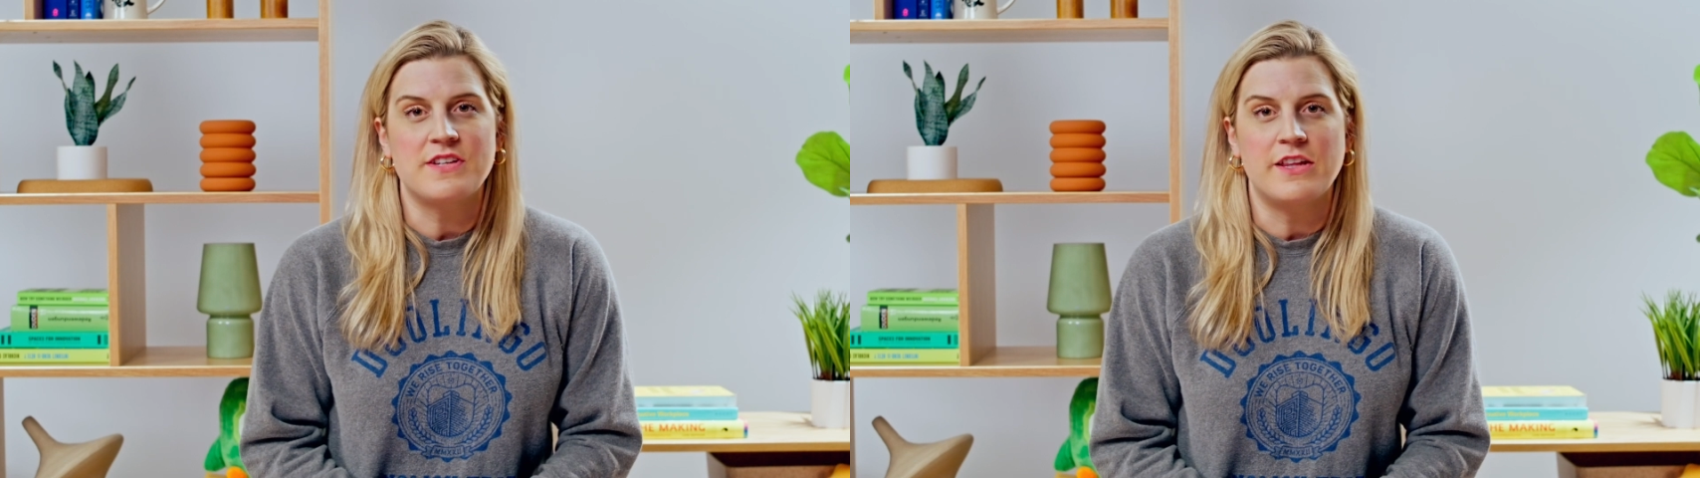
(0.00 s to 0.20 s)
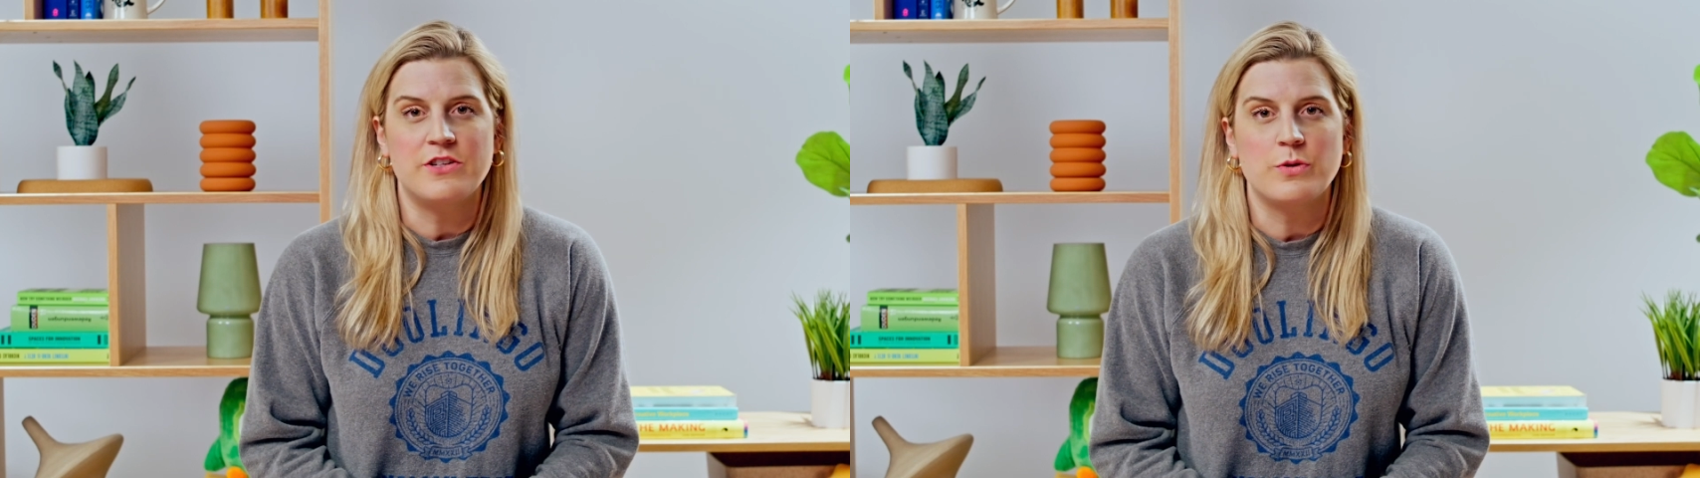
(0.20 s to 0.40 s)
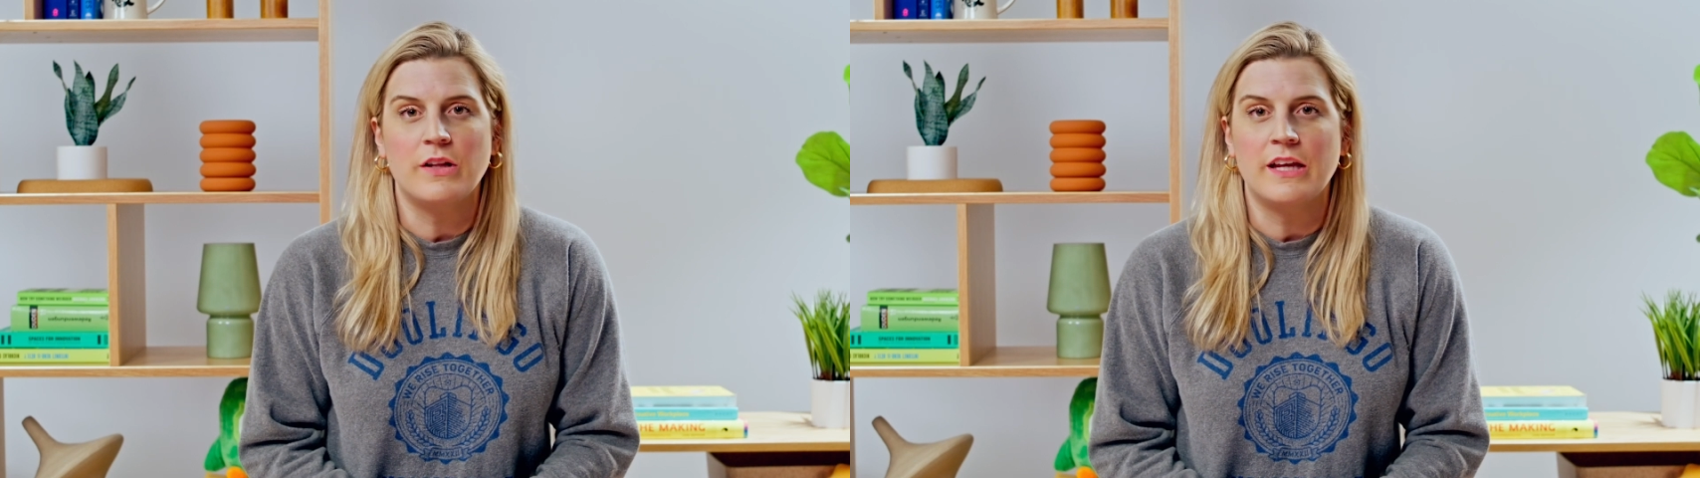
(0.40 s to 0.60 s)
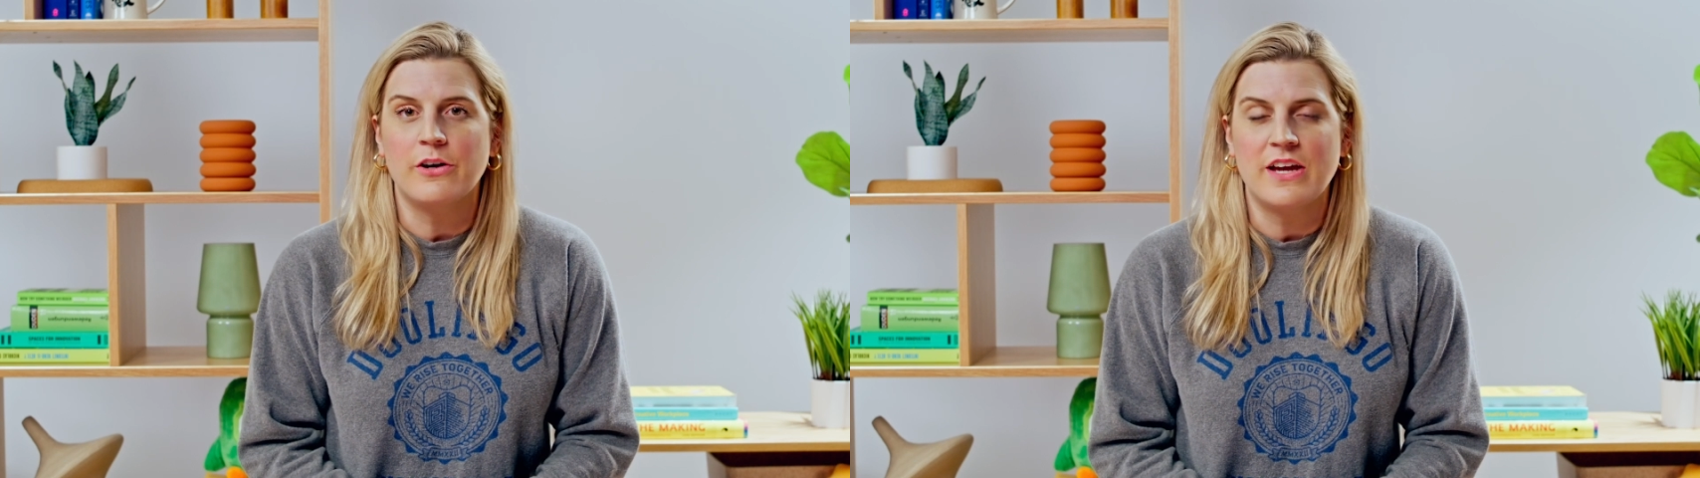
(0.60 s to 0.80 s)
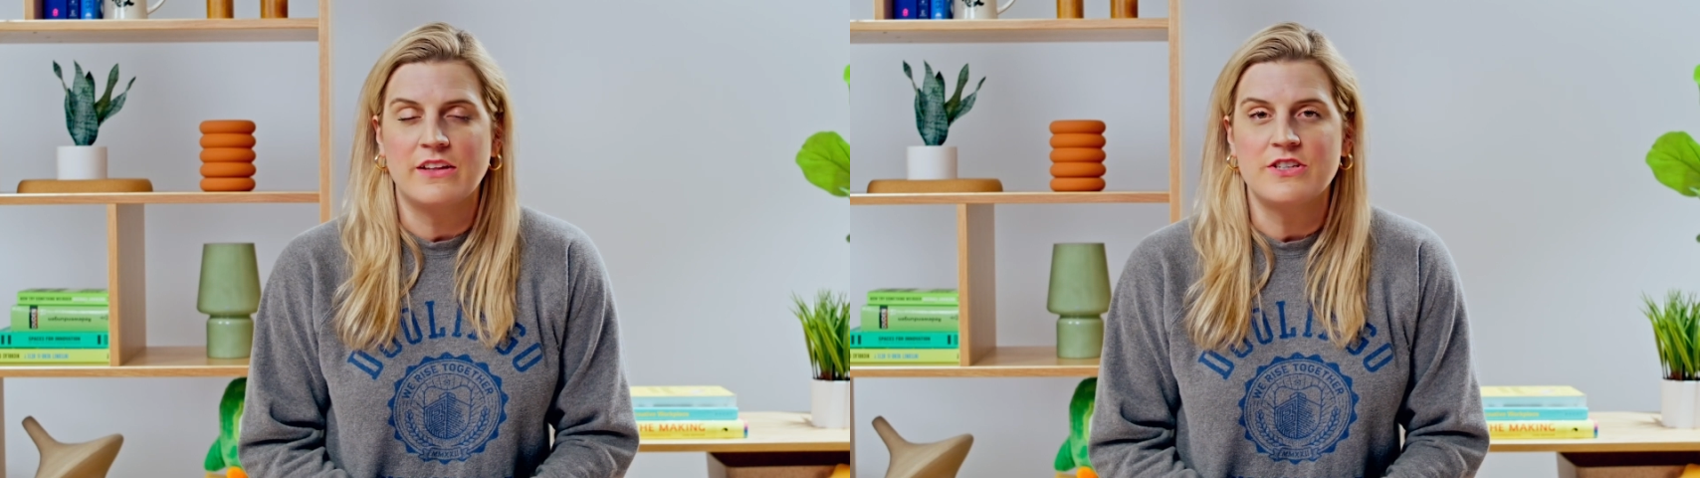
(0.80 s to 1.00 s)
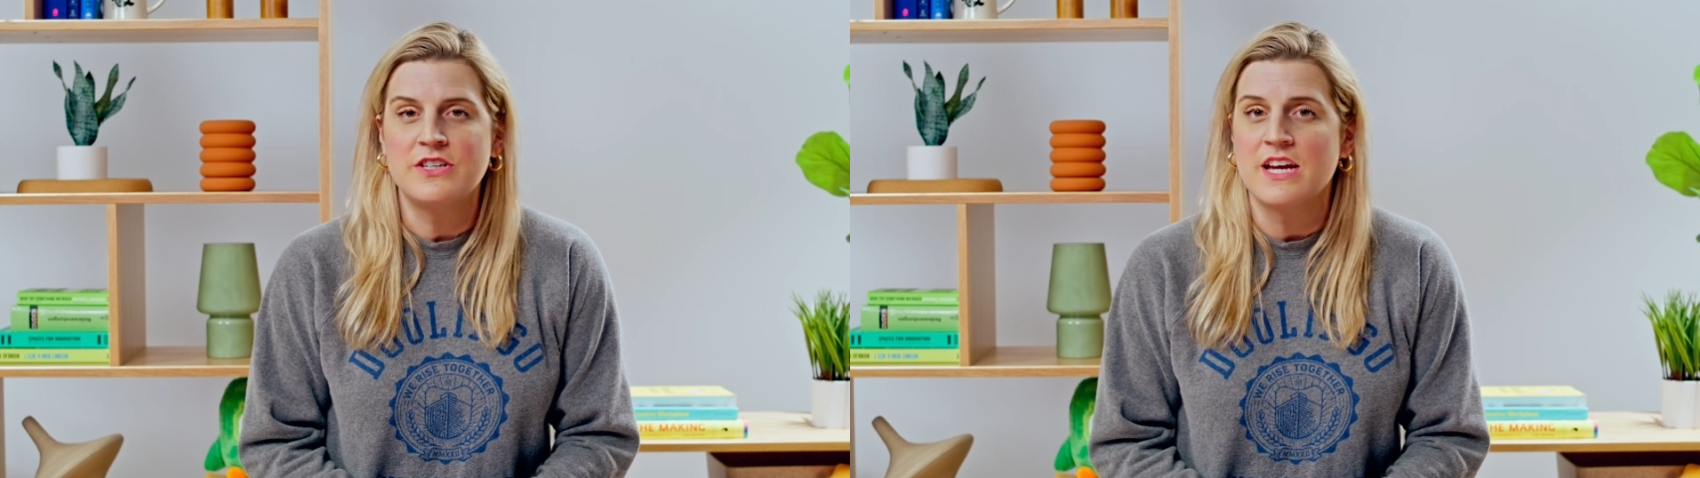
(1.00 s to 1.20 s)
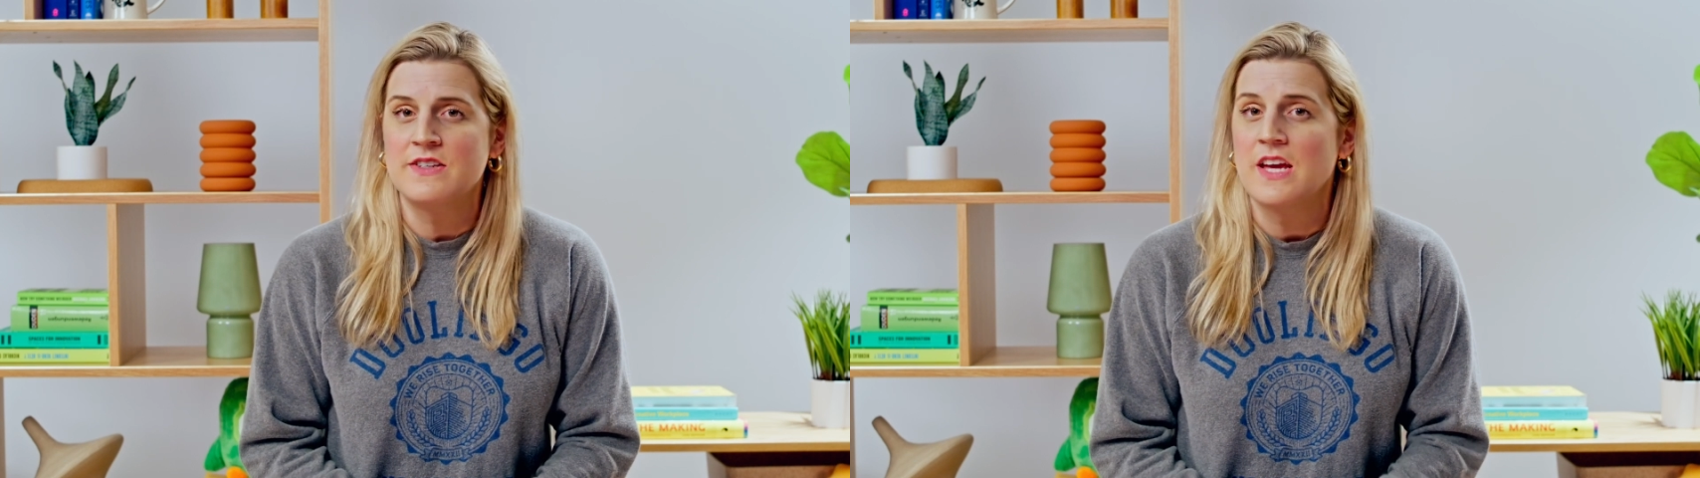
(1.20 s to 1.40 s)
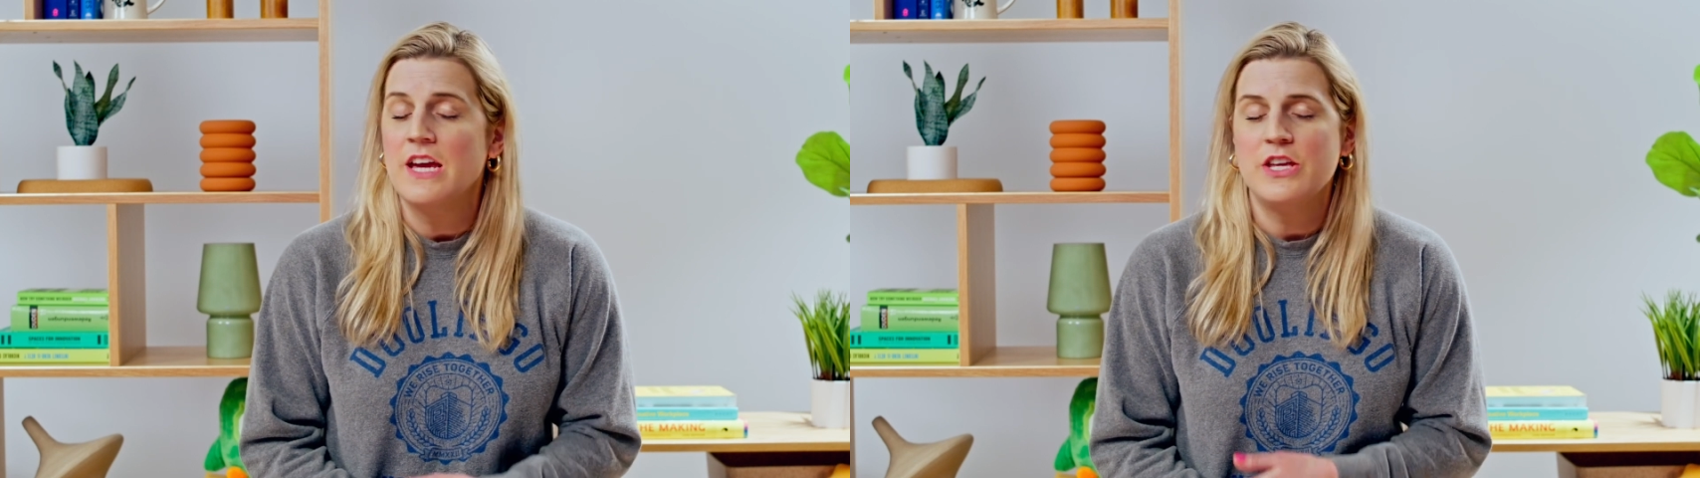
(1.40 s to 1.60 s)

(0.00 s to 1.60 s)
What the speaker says: on the Duolingo English Test,